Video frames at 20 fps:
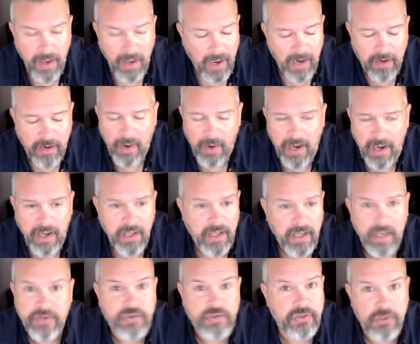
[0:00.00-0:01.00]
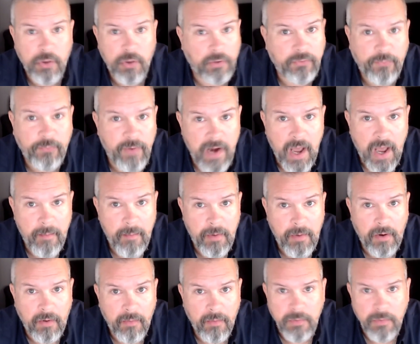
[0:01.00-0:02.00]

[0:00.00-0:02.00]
Anyway, it just looks phenomenal.